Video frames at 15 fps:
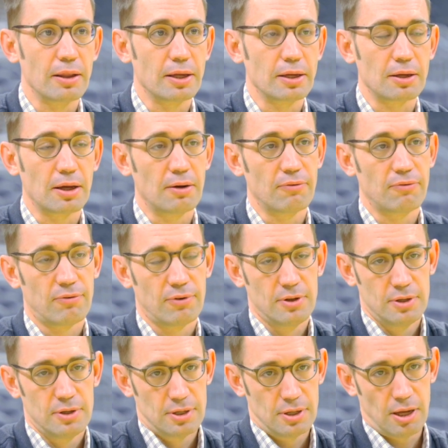Like I've,
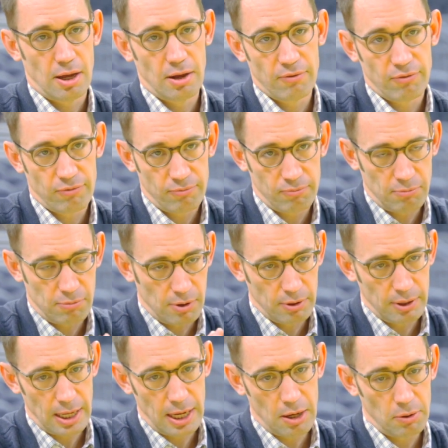I've
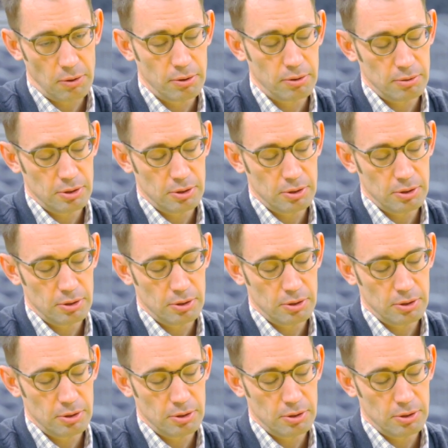allowed,